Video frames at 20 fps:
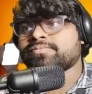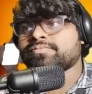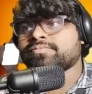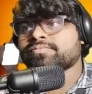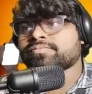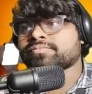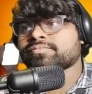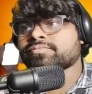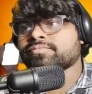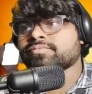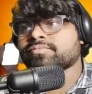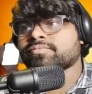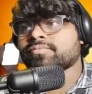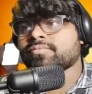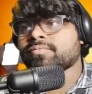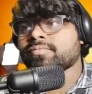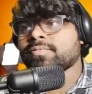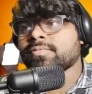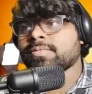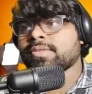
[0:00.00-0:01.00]

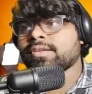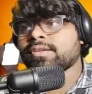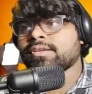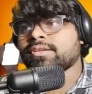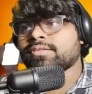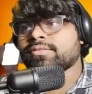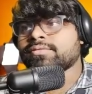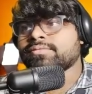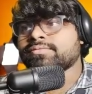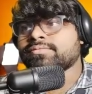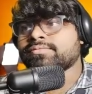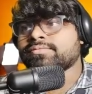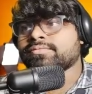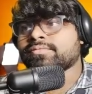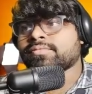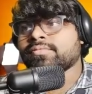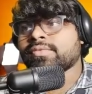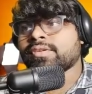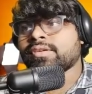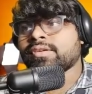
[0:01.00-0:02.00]

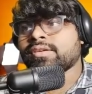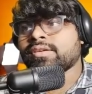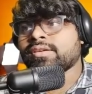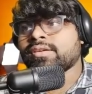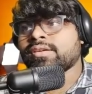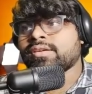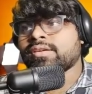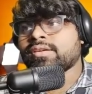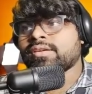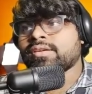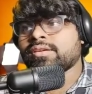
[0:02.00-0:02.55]
No one is speaking in this clip.